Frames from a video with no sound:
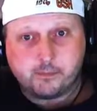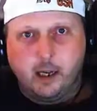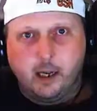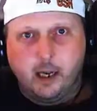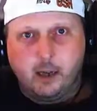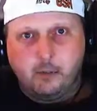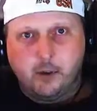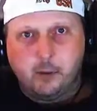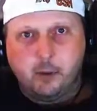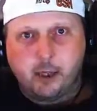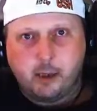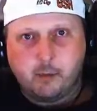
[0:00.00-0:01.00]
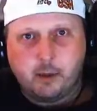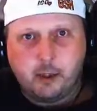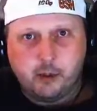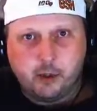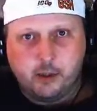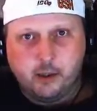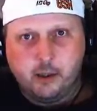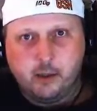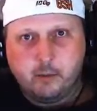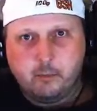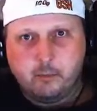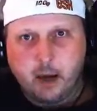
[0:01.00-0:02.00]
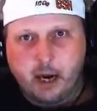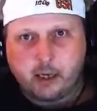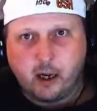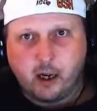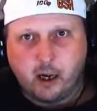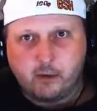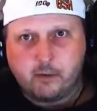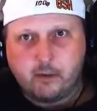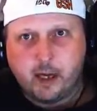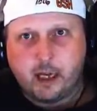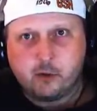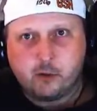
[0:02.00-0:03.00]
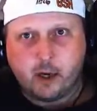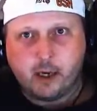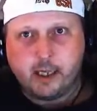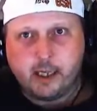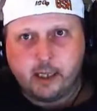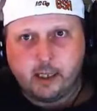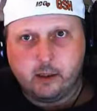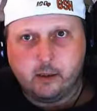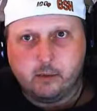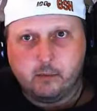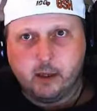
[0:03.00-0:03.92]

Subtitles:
If you become injured, back off and try to heal.